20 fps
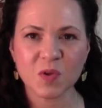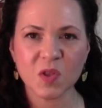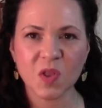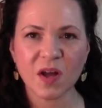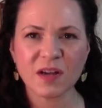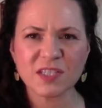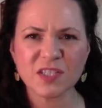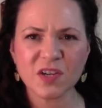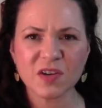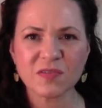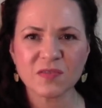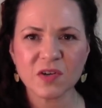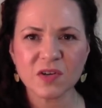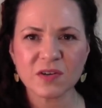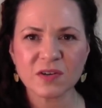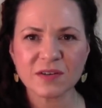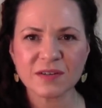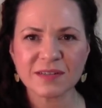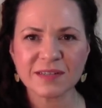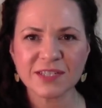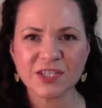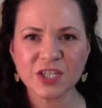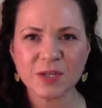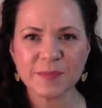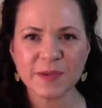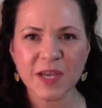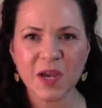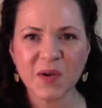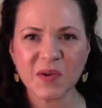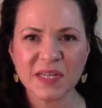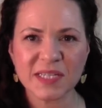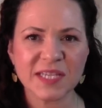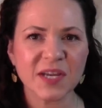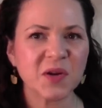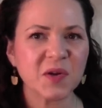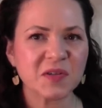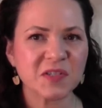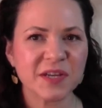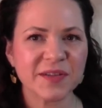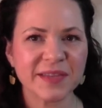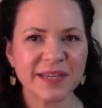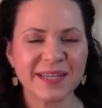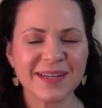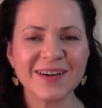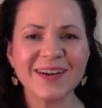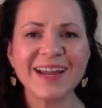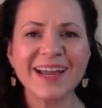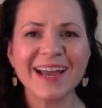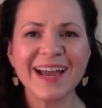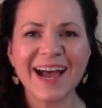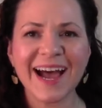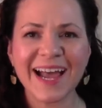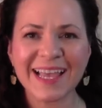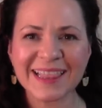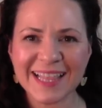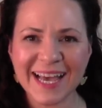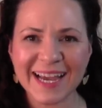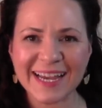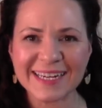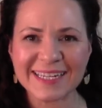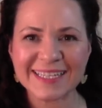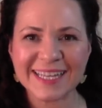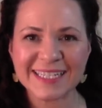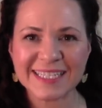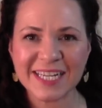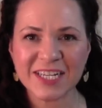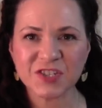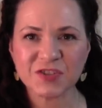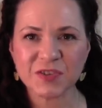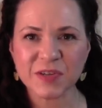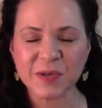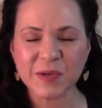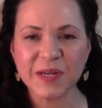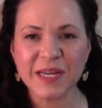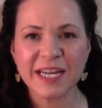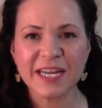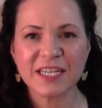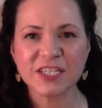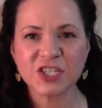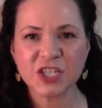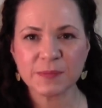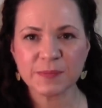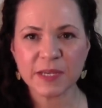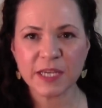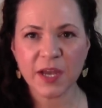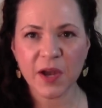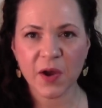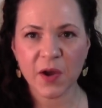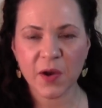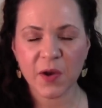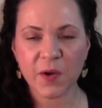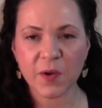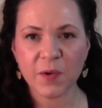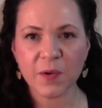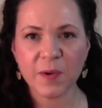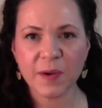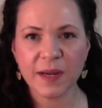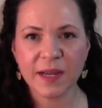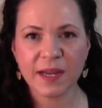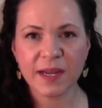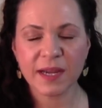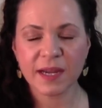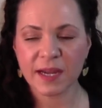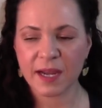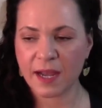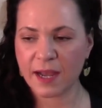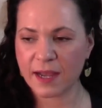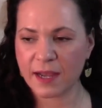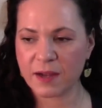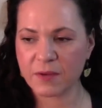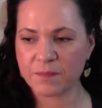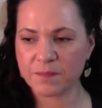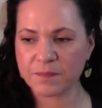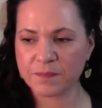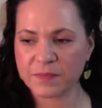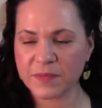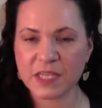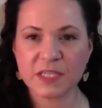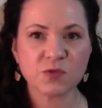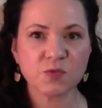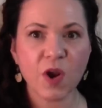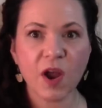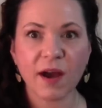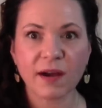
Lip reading: gloss over GPO, and I said, oh, there's nothing there. I lied. That's not true. GPO is